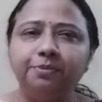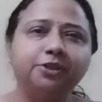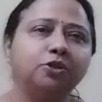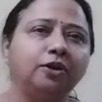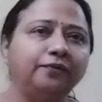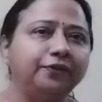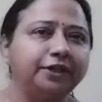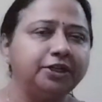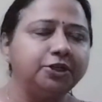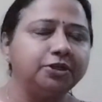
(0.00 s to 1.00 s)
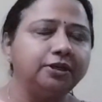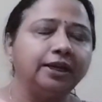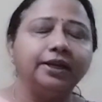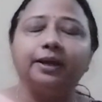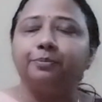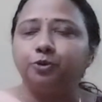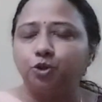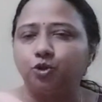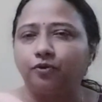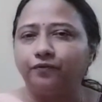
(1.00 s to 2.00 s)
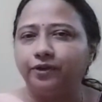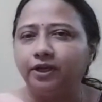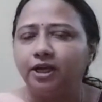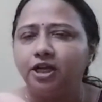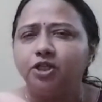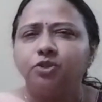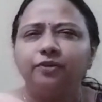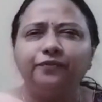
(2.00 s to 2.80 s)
personification and apostrophe. So the